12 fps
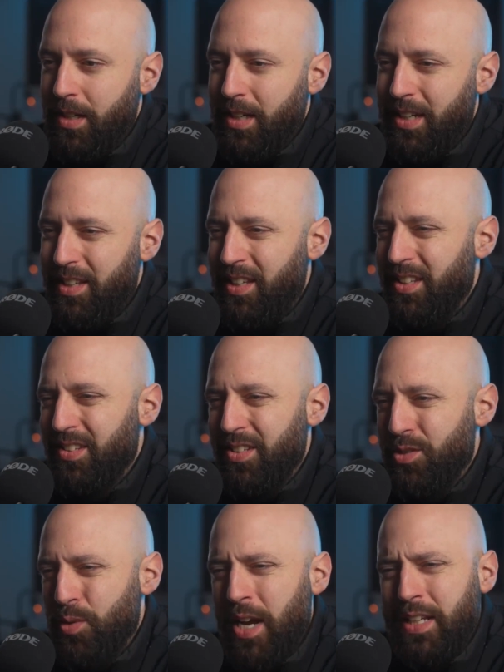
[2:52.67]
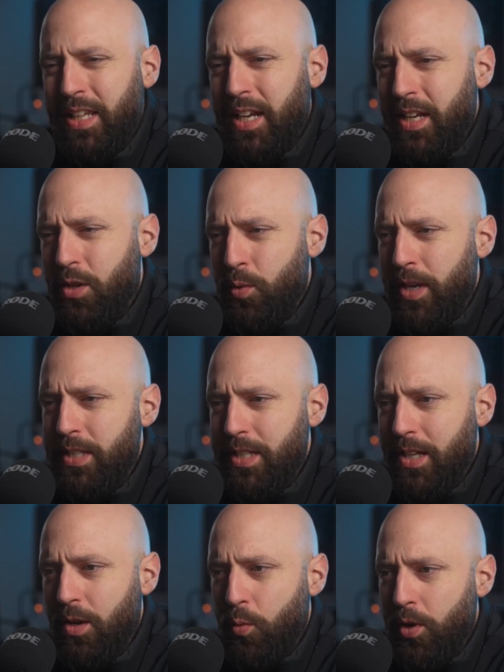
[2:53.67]
it's distracting and it creates
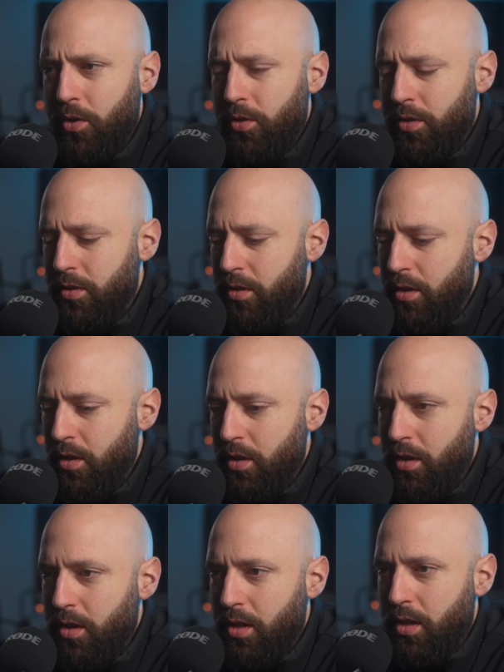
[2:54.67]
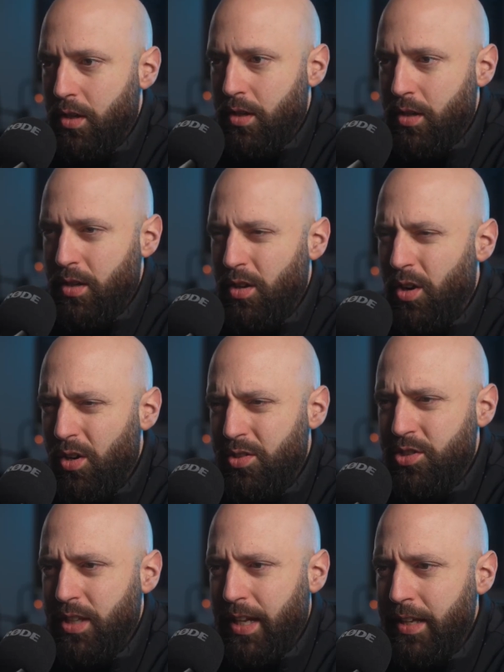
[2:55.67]
like a weird
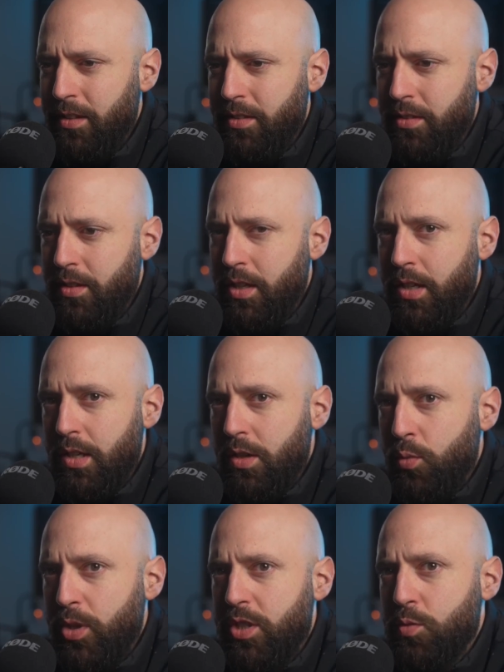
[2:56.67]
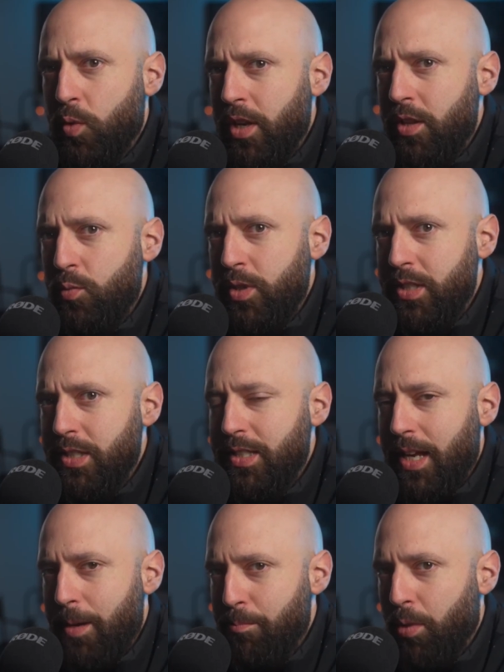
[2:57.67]
harsh light, which is one of the reasons
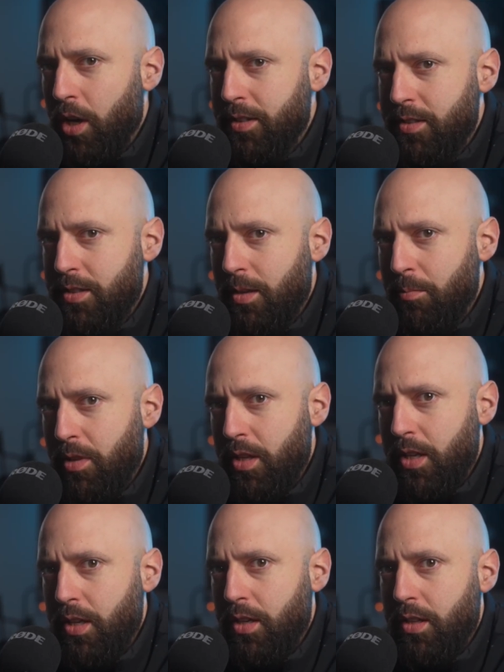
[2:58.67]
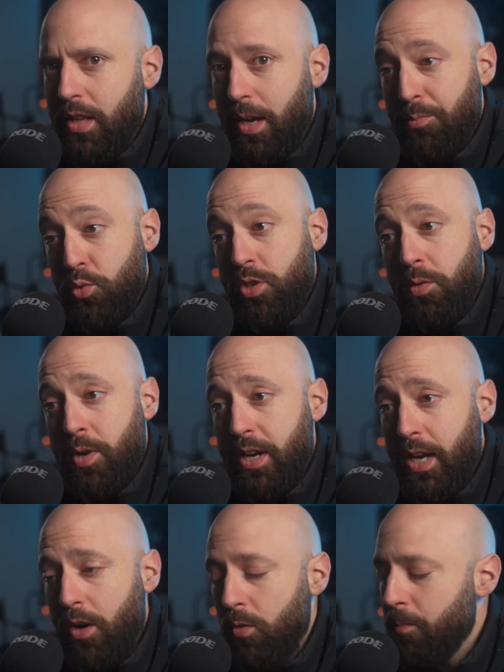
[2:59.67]
I bought something that I'm using right
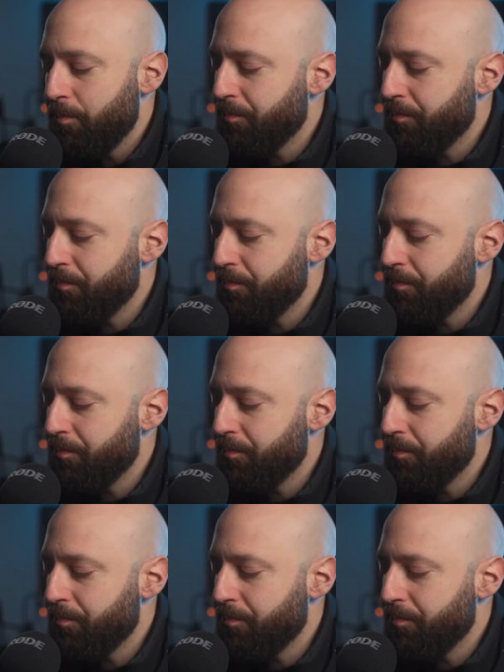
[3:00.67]
now.